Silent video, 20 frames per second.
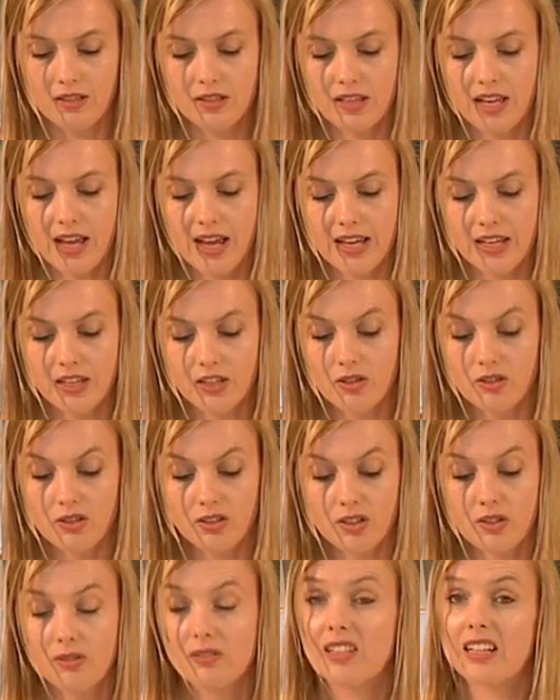cake, you
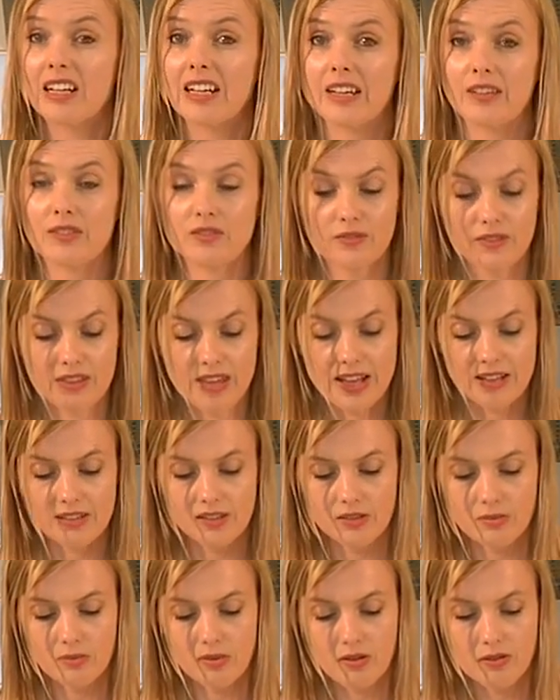can use the leaves for that
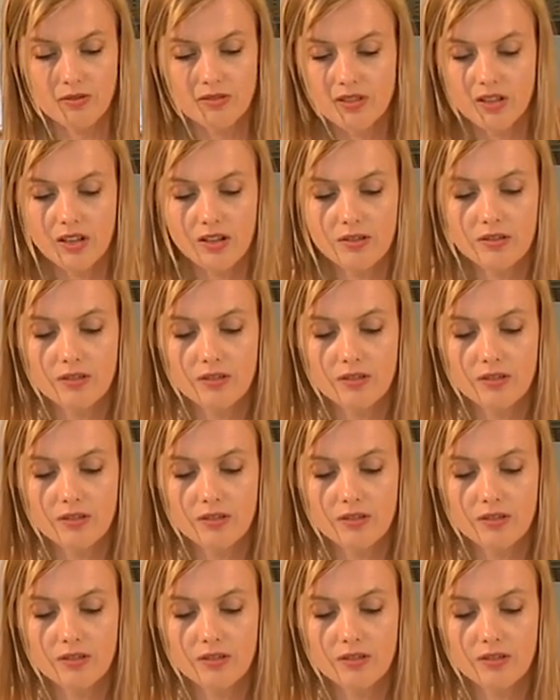as well. So